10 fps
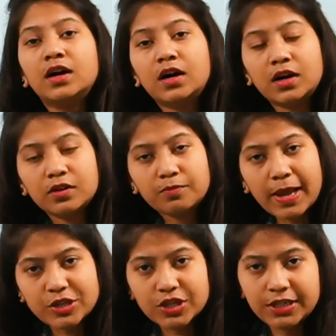uh,
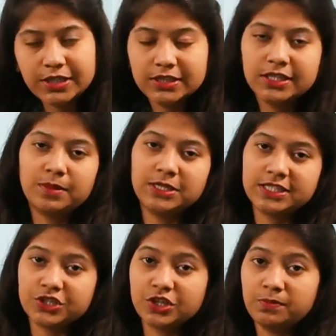mention it in the
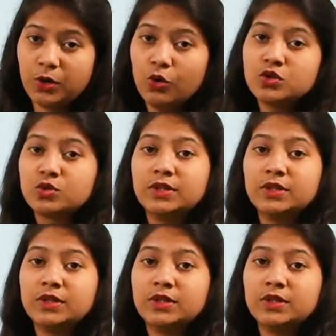comment section below